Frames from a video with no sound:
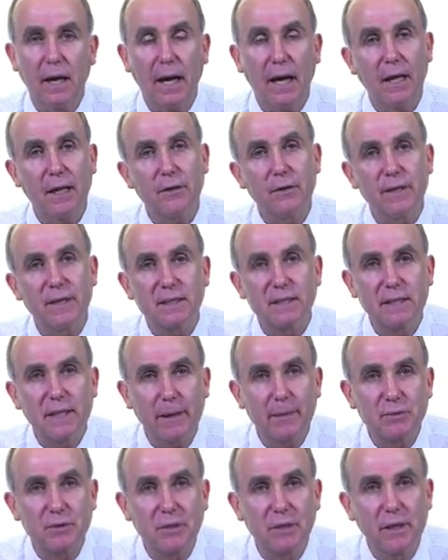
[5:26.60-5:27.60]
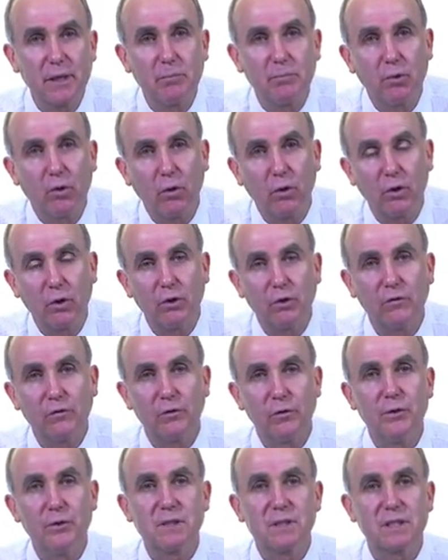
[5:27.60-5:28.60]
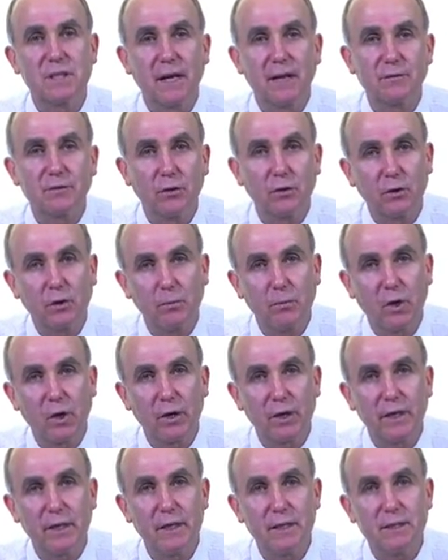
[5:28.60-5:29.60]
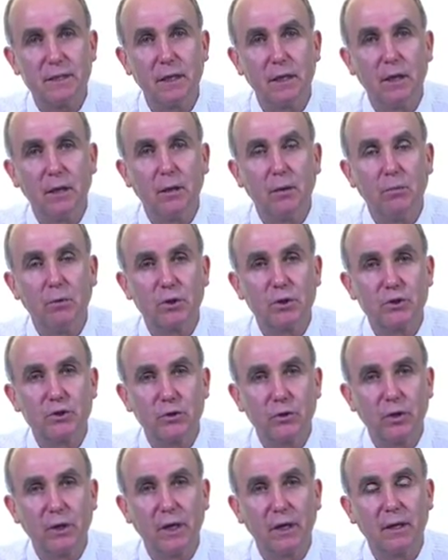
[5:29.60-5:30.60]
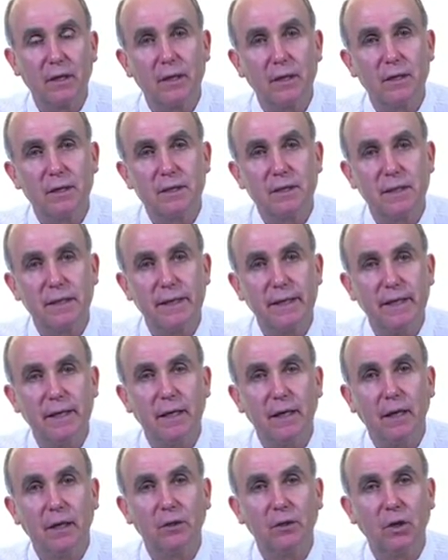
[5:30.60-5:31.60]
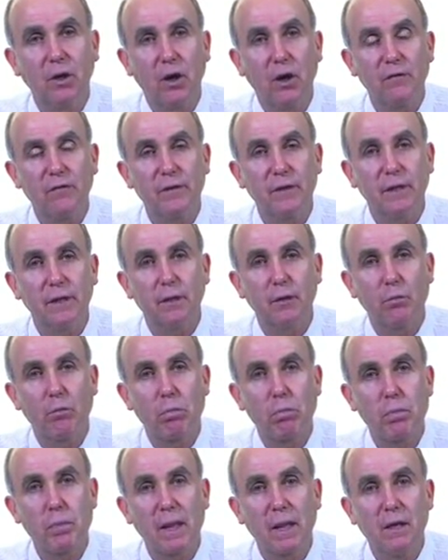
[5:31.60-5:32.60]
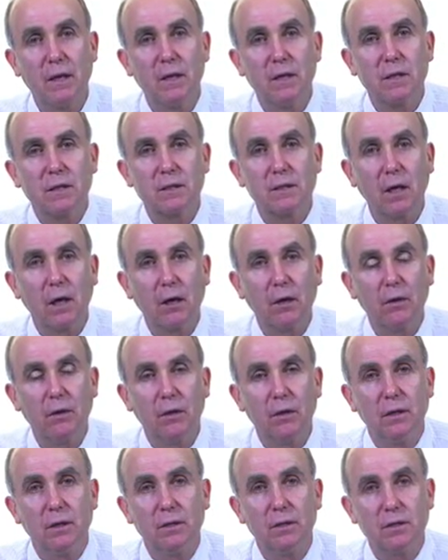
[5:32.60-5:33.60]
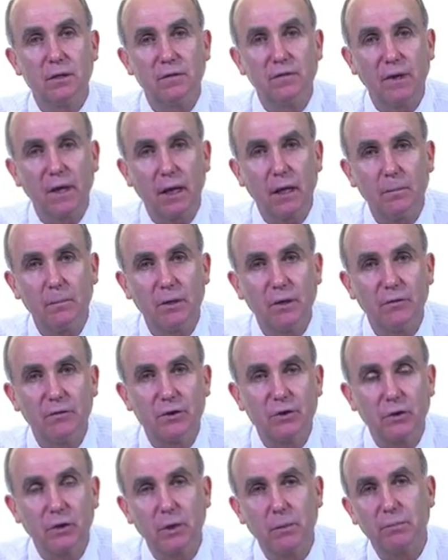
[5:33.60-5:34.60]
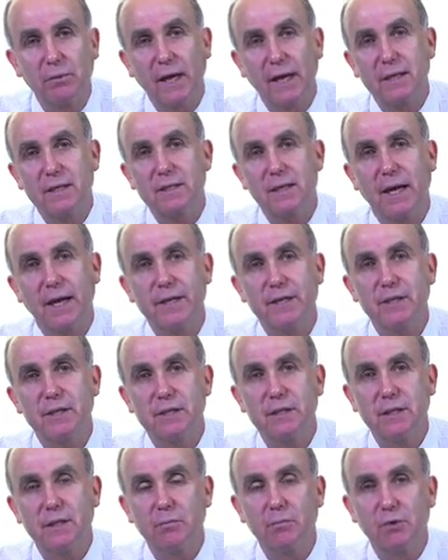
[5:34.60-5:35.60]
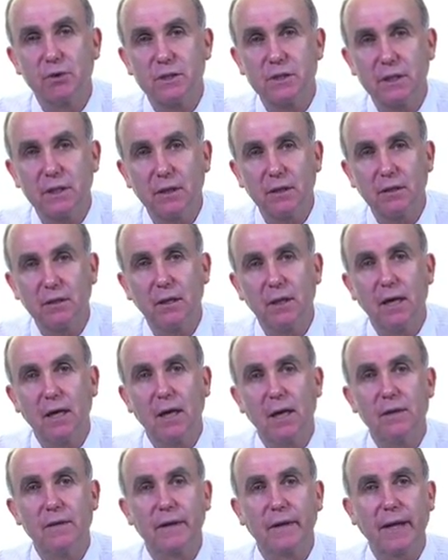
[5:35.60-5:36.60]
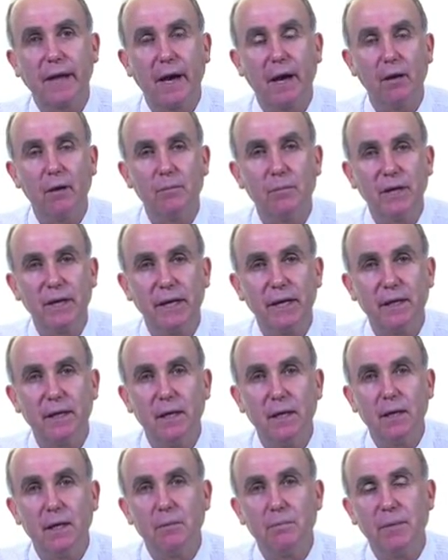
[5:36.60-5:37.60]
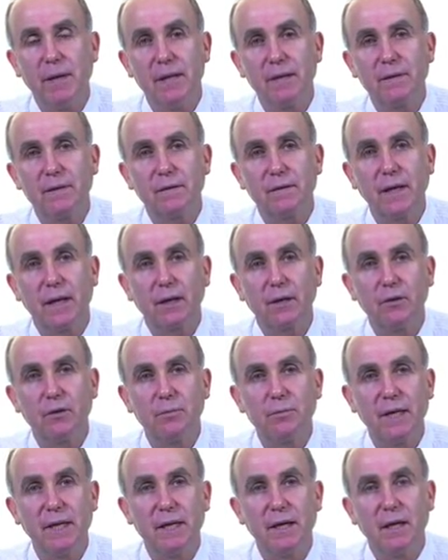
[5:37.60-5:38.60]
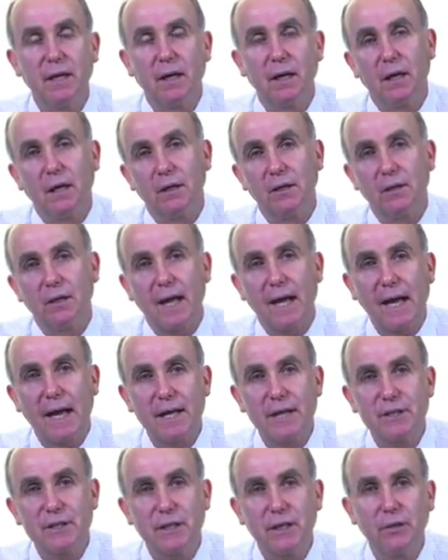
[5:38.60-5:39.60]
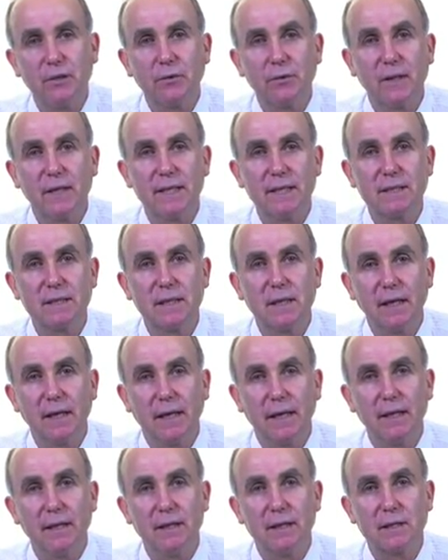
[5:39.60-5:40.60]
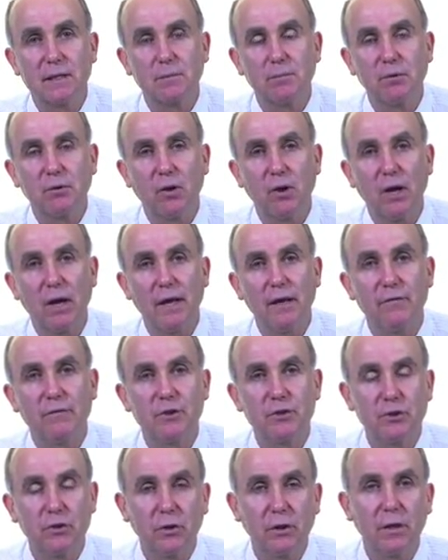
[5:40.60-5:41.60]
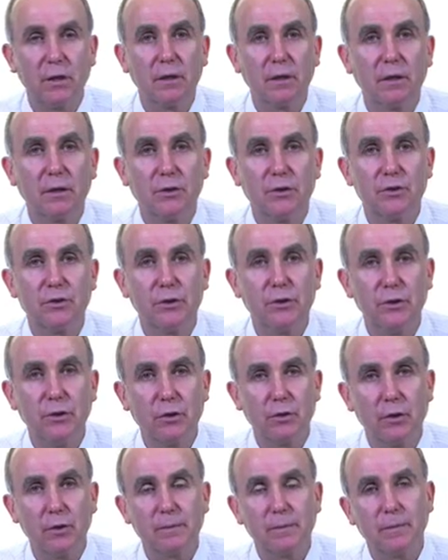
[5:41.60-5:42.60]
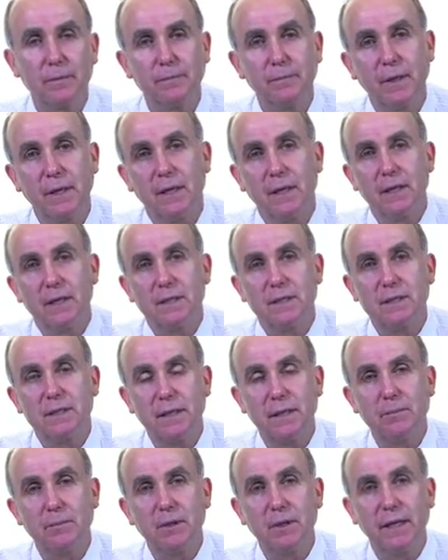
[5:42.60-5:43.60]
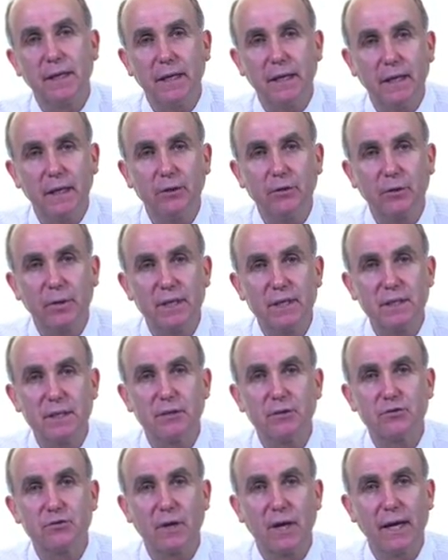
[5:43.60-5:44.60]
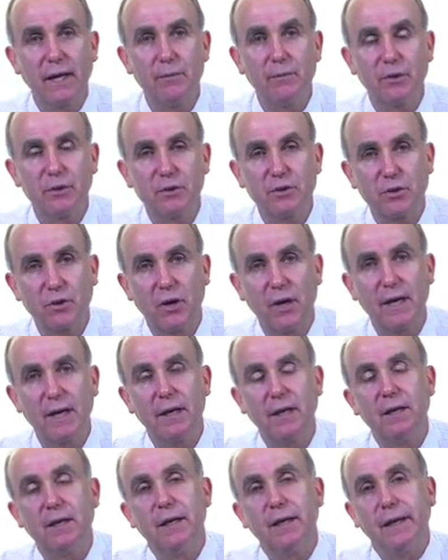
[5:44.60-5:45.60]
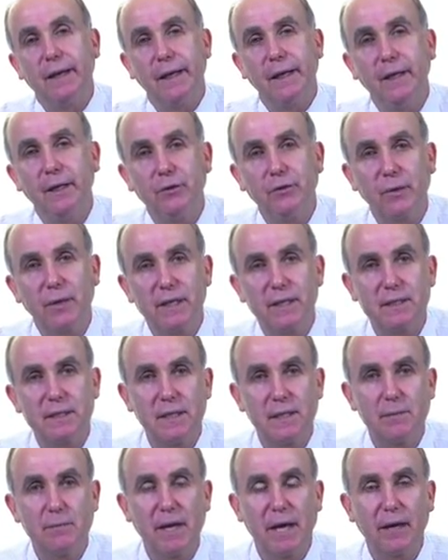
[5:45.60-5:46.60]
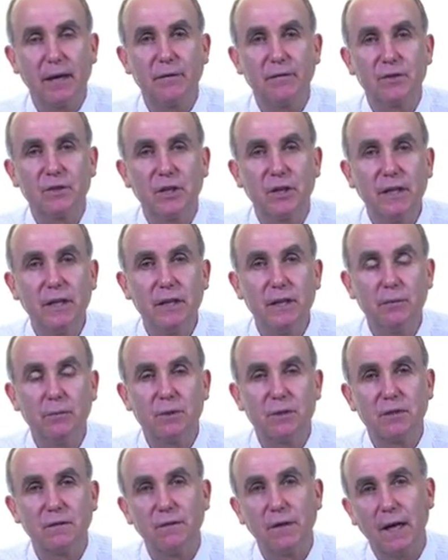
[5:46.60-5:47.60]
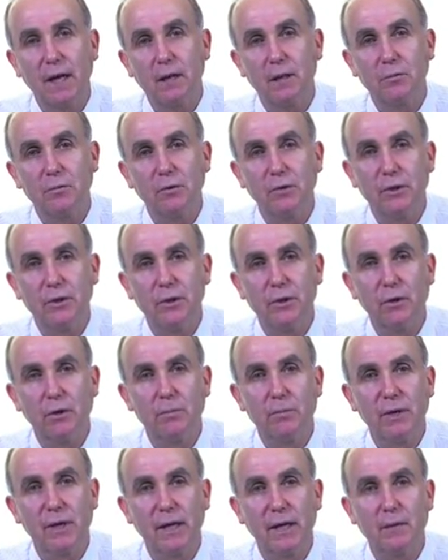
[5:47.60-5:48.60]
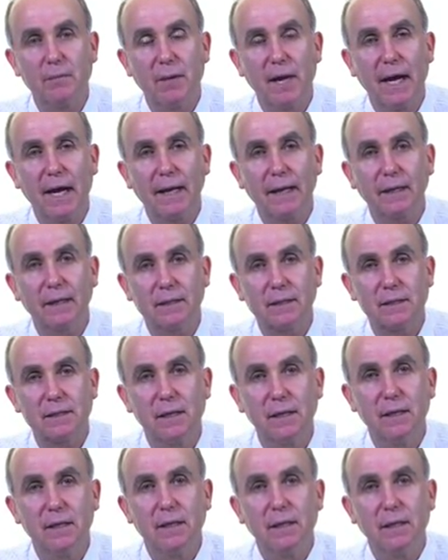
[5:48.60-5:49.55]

Other exceptionally important foodstuffs or commodities were sugar, tea and coffee. So the development of sugar plantations in Brazil and the Caribbean meant that there could be a large increase in the supply of sugar to Europe. Similarly, increasing trade with China increased the amount of tea that was available in European markets.